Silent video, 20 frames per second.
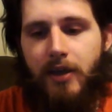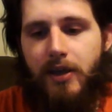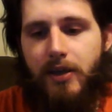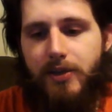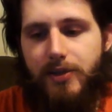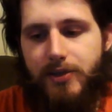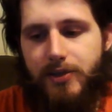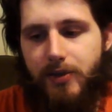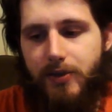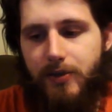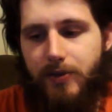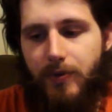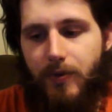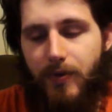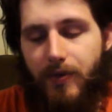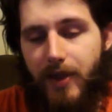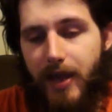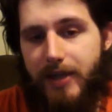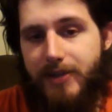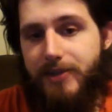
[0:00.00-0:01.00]
So
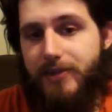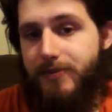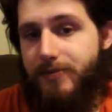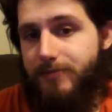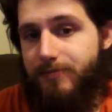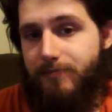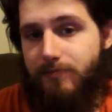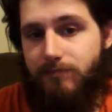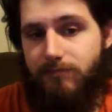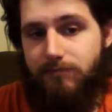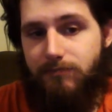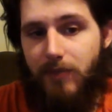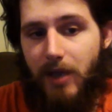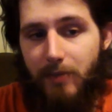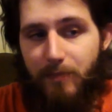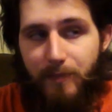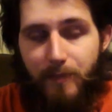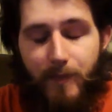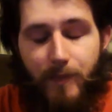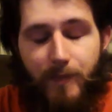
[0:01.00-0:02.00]
that's a
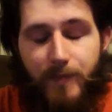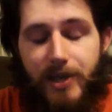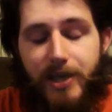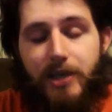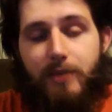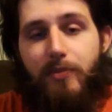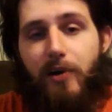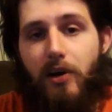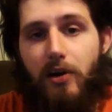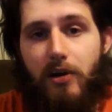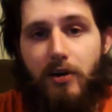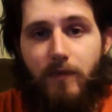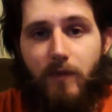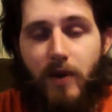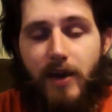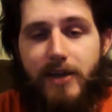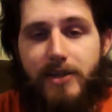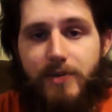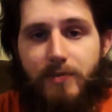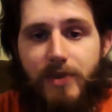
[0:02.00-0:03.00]
big part of
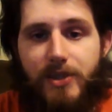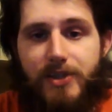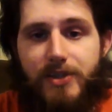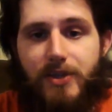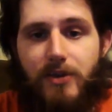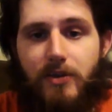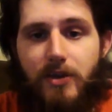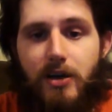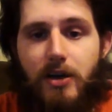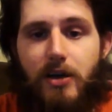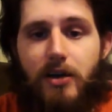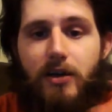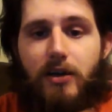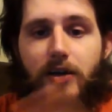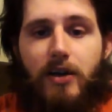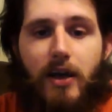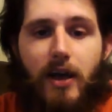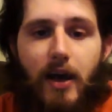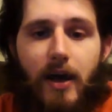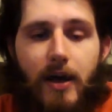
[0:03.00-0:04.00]
why it's been so long.
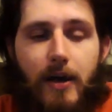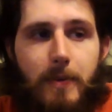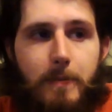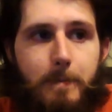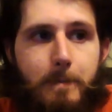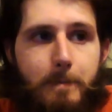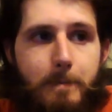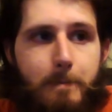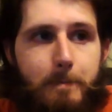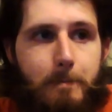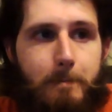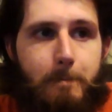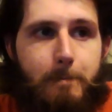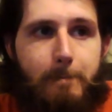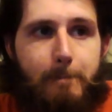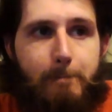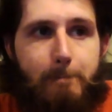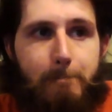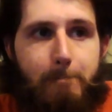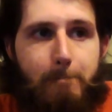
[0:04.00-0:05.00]

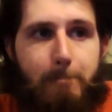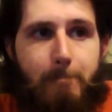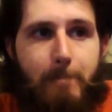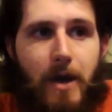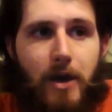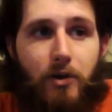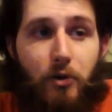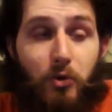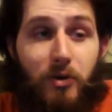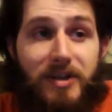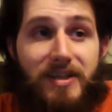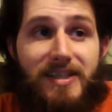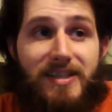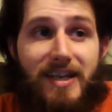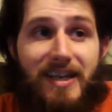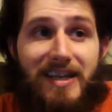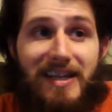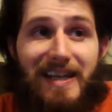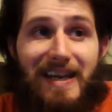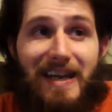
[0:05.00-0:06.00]
I don't want to
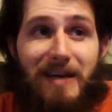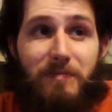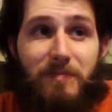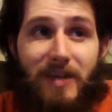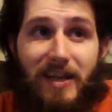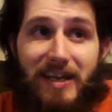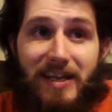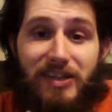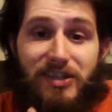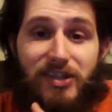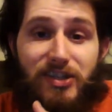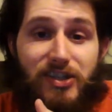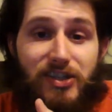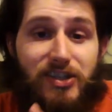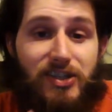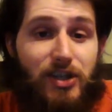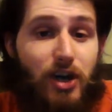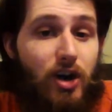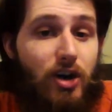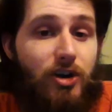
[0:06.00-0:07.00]
say that I'm like
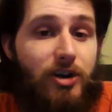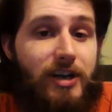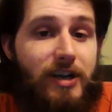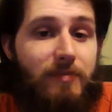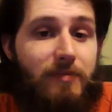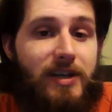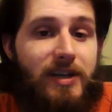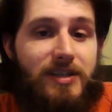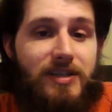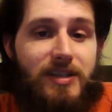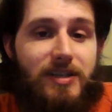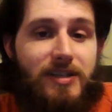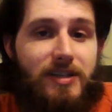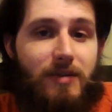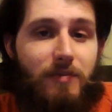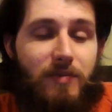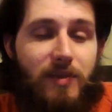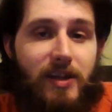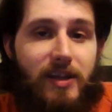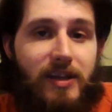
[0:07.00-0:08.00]
sorry, because it's
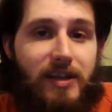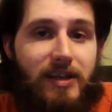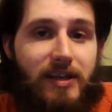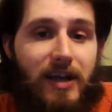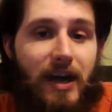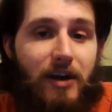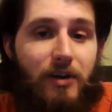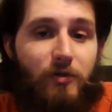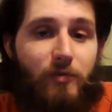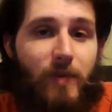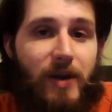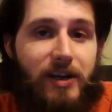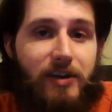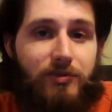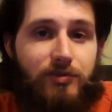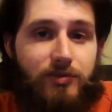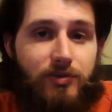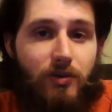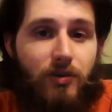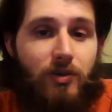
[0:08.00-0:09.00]
completely out of my
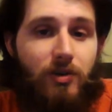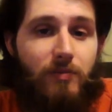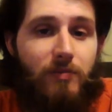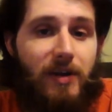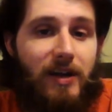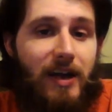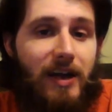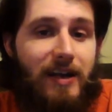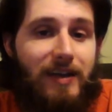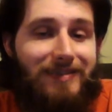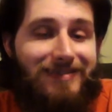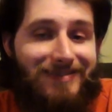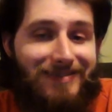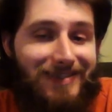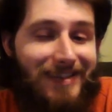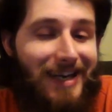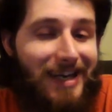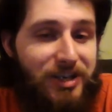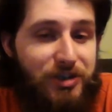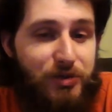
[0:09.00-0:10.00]
control, but I
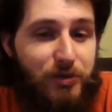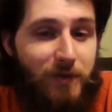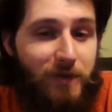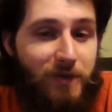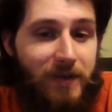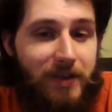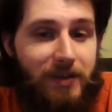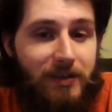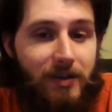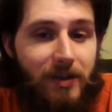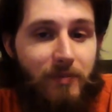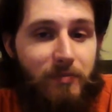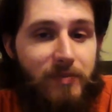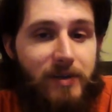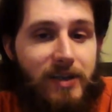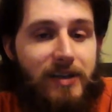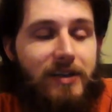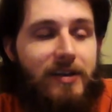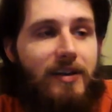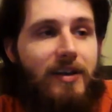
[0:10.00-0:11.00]
do feel a
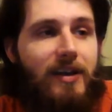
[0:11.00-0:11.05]
bit